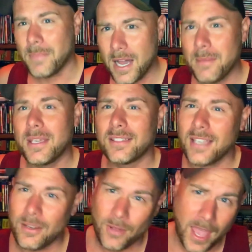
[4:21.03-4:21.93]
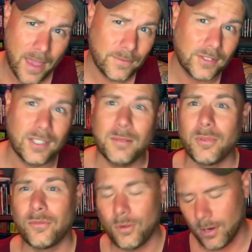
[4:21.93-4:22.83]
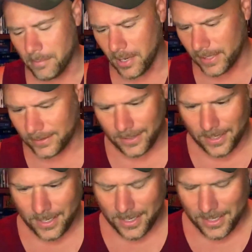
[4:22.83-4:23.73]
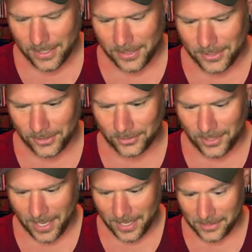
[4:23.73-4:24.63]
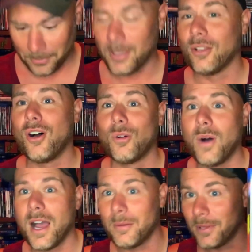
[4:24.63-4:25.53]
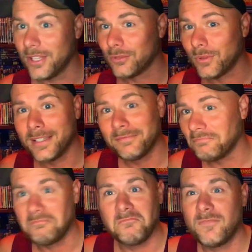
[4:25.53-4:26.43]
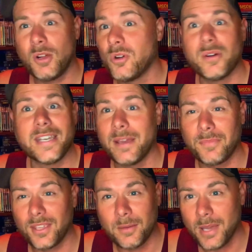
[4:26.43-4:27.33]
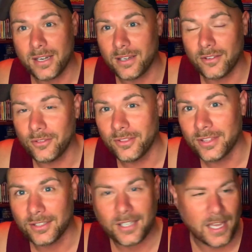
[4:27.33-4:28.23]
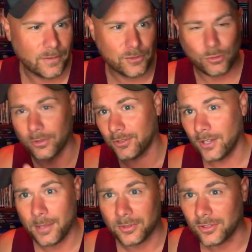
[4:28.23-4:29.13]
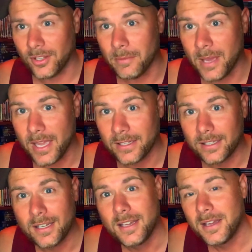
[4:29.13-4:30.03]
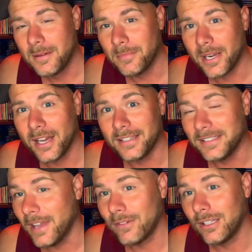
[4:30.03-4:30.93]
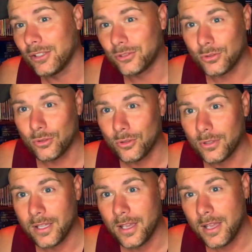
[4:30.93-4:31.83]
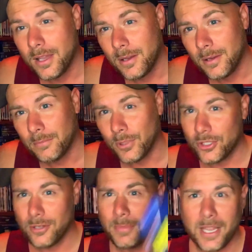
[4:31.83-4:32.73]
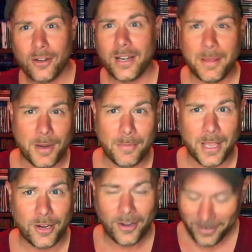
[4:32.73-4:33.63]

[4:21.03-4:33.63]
buy because I have seen it before, but just it's been a long while. But this one, don't know a damn thing about it other than the kind of short synopsis on the back. But uh, definitely looks cool. Butcher Baker Nightmare Maker